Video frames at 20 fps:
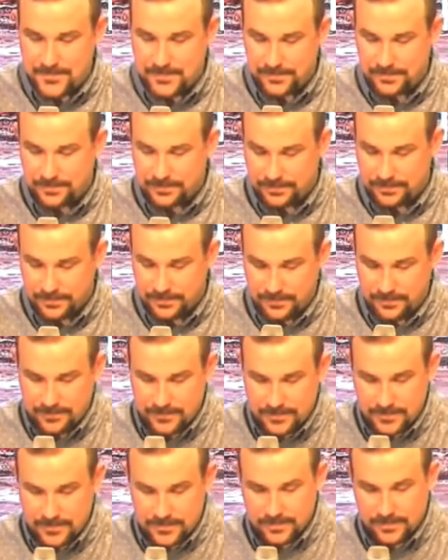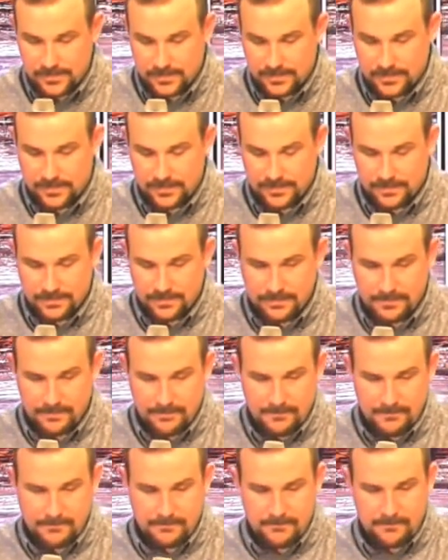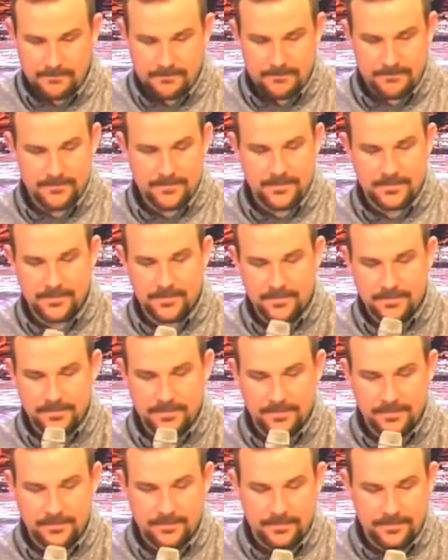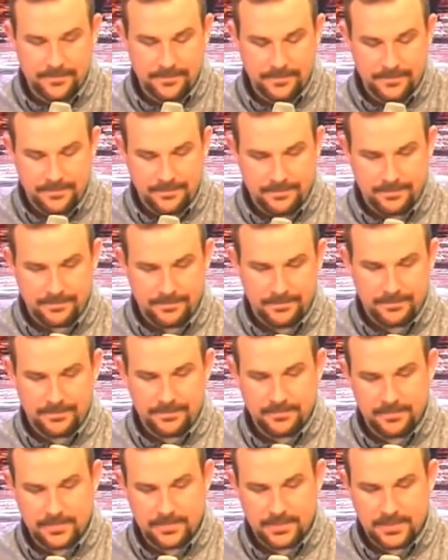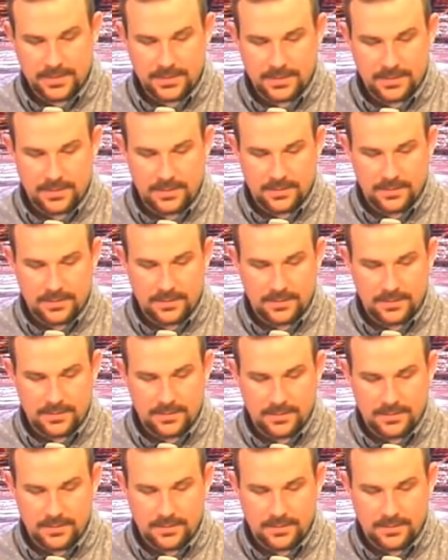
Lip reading: No one is speaking in this clip.